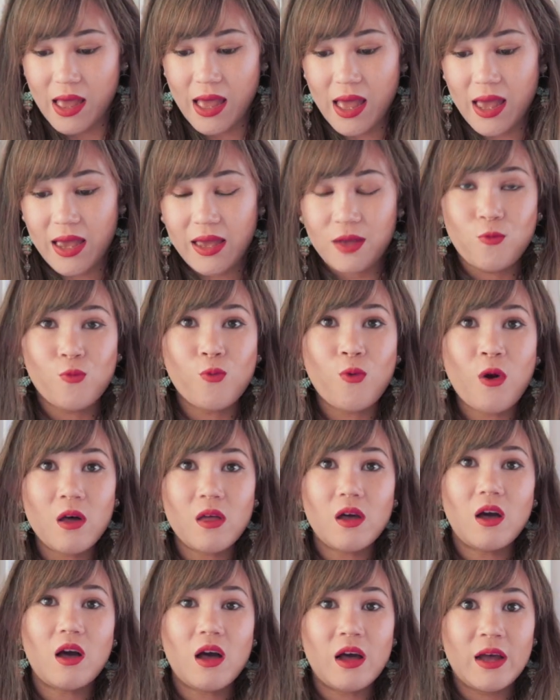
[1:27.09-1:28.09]
and
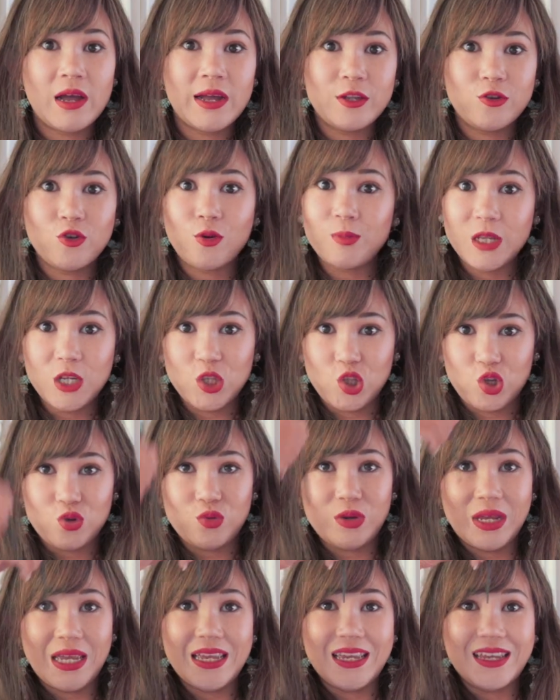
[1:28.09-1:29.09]
what I normally do
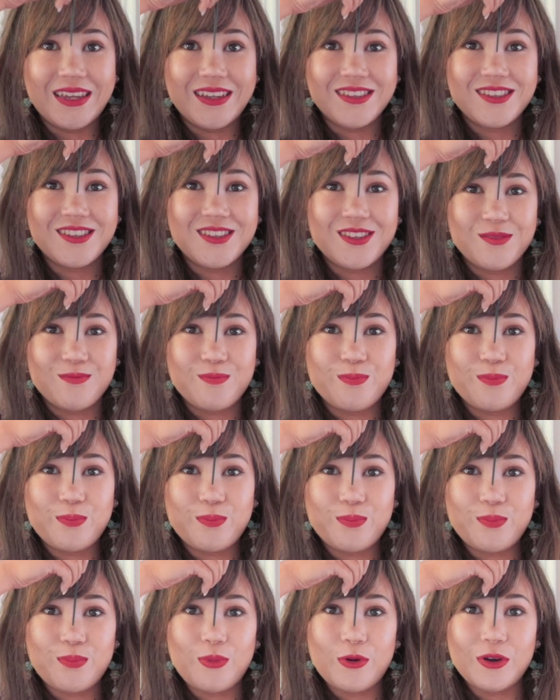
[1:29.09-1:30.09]
is
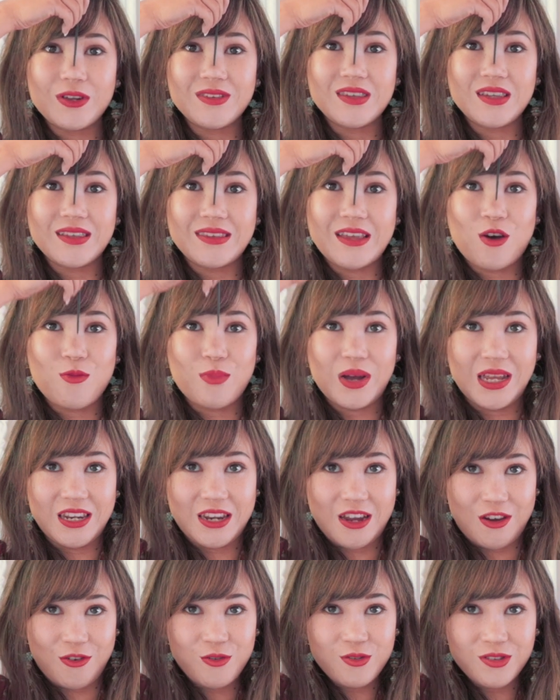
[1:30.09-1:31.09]
point it down my
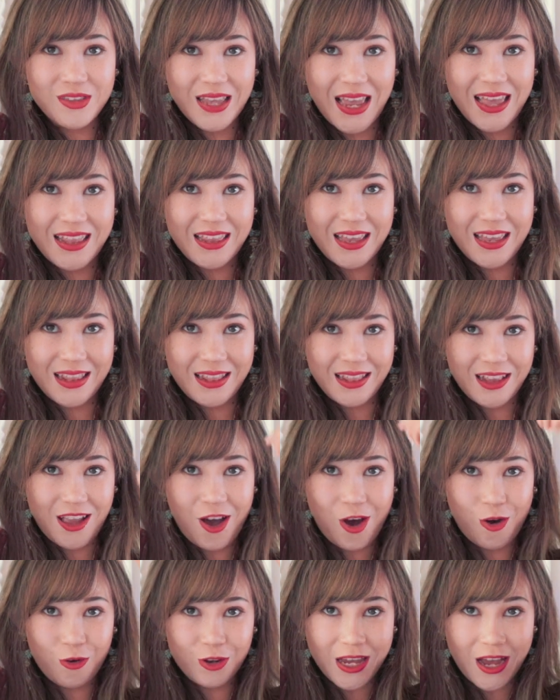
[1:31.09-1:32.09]
nose and then
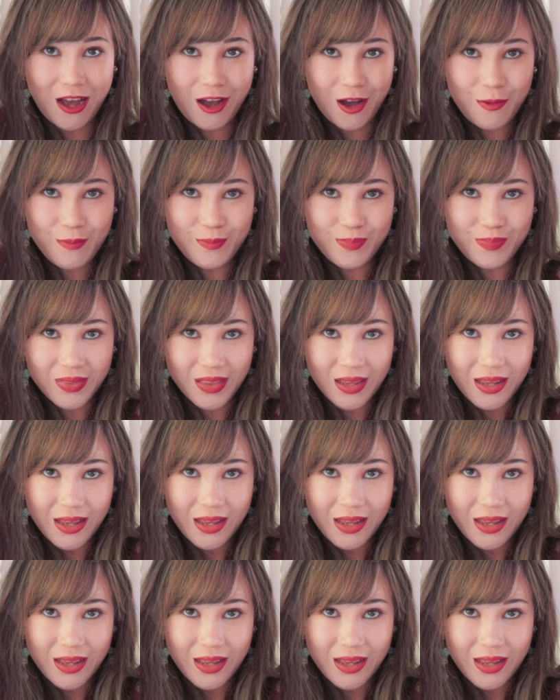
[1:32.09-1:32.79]
hold it up,